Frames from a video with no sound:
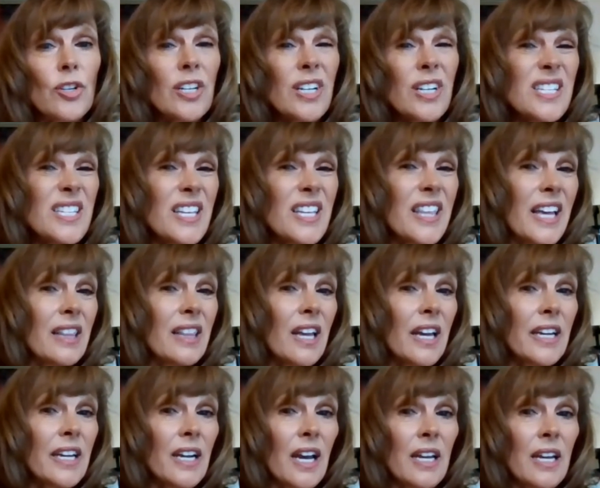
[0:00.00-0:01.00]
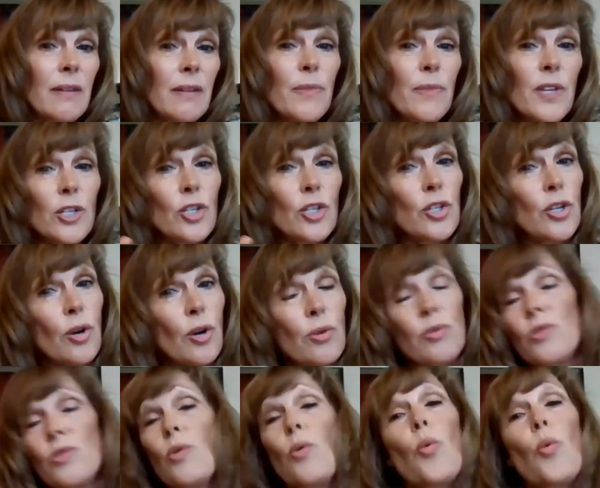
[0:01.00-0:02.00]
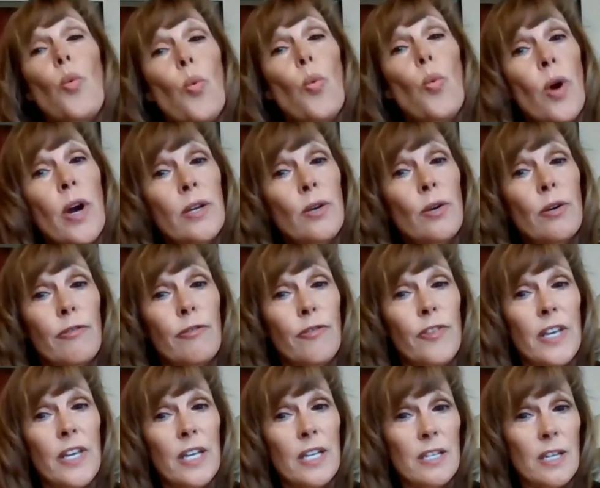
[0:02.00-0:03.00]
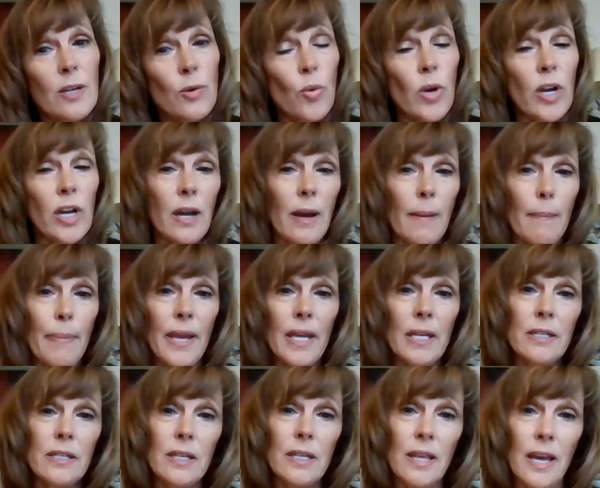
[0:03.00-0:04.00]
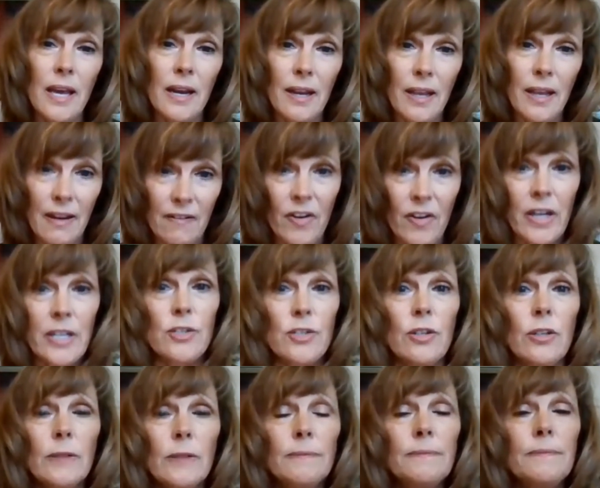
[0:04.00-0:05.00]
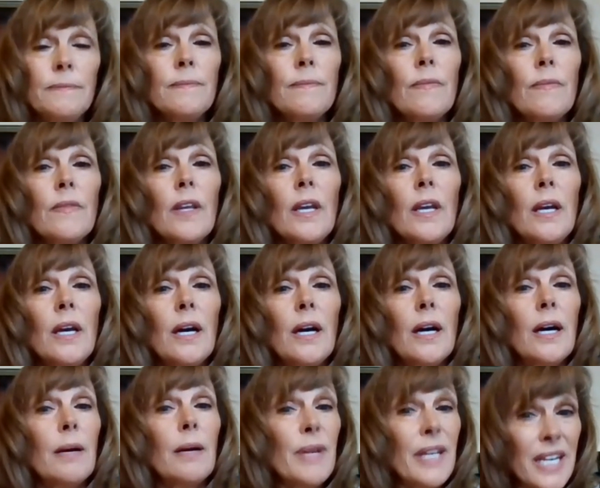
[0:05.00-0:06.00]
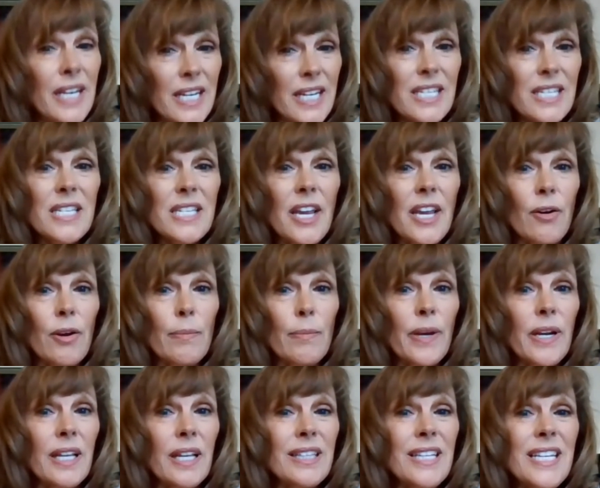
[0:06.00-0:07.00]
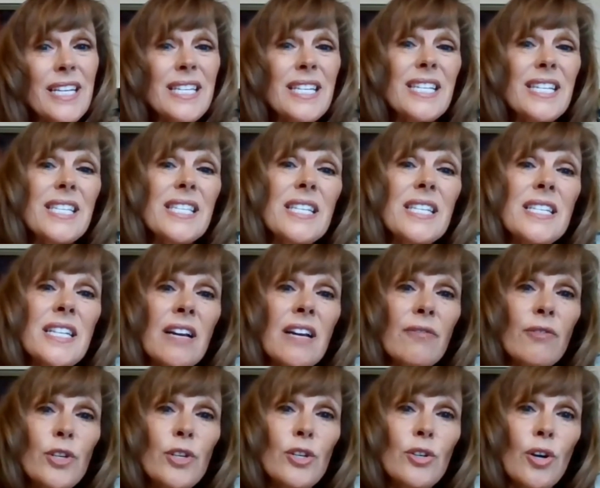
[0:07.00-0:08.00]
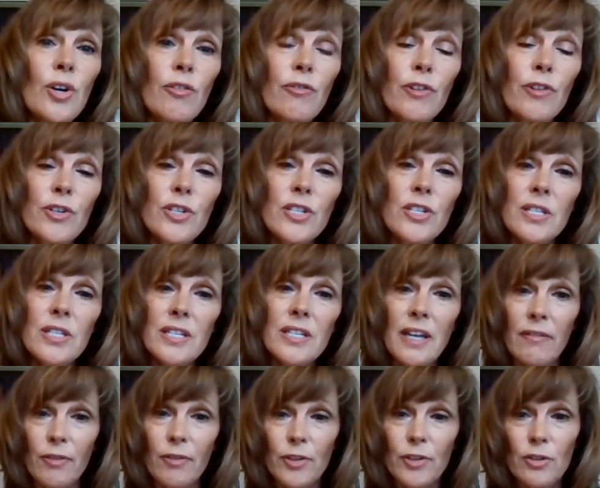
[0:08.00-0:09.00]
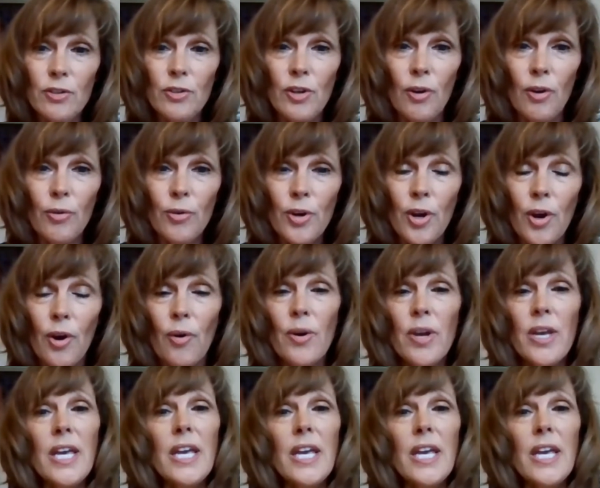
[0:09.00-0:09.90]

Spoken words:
going to see that line item that shows what your fee is and what got paid to that advisor. It is scary, but at least it's the devil you know versus the devil you don't know.